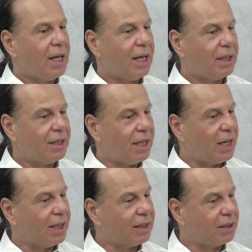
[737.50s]
And then
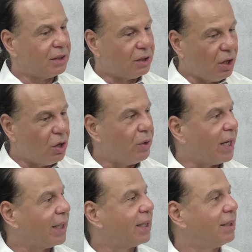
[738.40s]
I can go
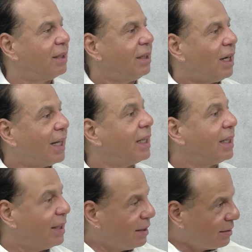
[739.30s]
and I
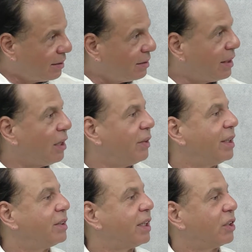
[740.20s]
can get a
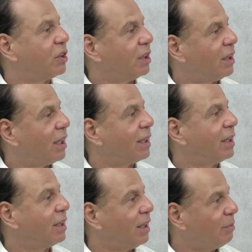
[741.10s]
cesarean section and I
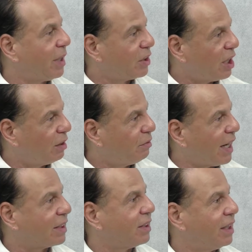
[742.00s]
can get my child
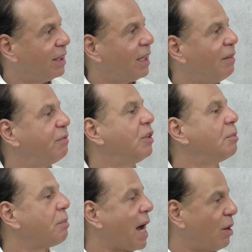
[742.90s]
vaccinated. I feel
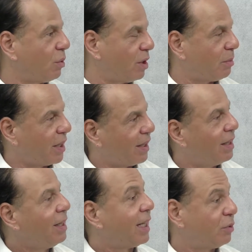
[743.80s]
empowered by
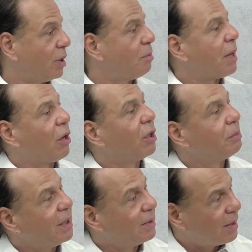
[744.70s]
that. That's what
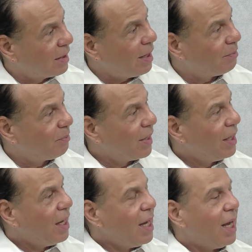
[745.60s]
empowered means to
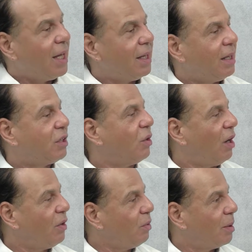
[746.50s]
them. And then to
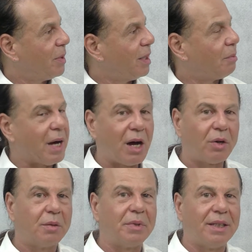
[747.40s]
other women,
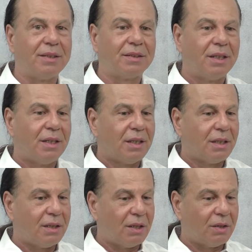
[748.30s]
empowered means,
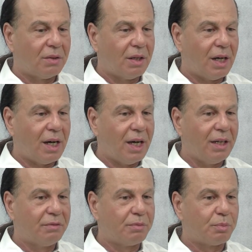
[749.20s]
you know,
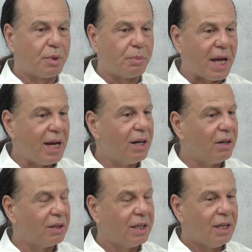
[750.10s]
I've
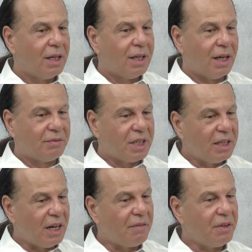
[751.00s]
prepared, I've
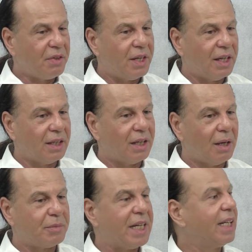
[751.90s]
done everything.
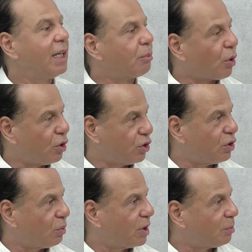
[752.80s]
I'm taking
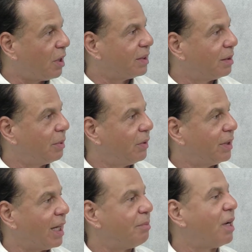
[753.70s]
personal
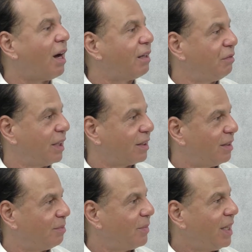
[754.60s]
responsibility. I'm not a
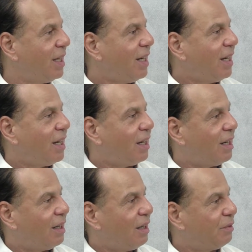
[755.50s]
victim
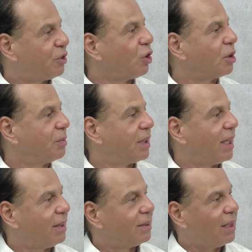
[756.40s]
of
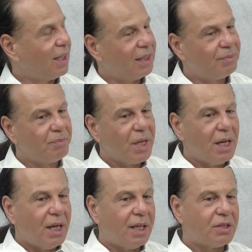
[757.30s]
circumstance.
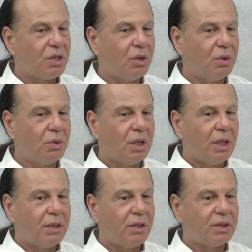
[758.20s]
And so
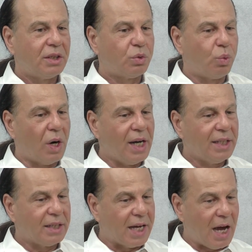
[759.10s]
there's this
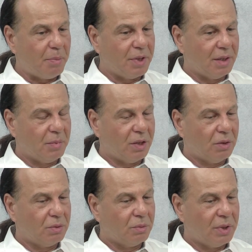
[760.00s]
wide gap in the
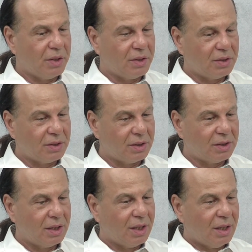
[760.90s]
middle where there's
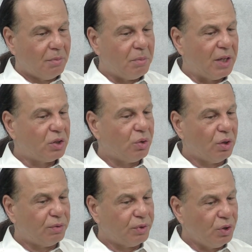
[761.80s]
this
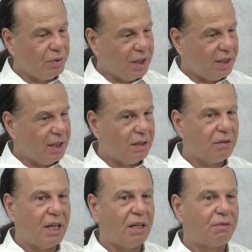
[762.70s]
mental effluvia
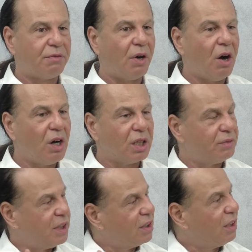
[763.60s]
and fog
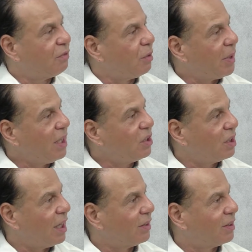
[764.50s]
of
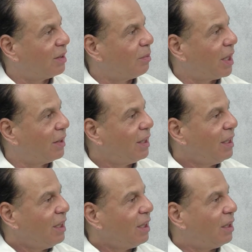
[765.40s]
disinformation out there about,
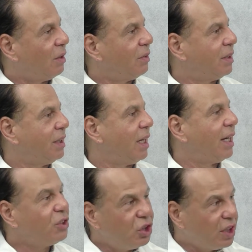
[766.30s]
you know, the
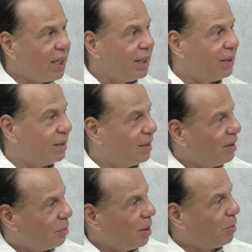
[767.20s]
educated
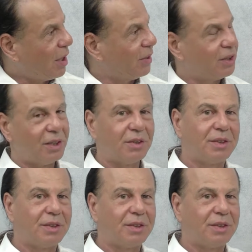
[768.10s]
people out there.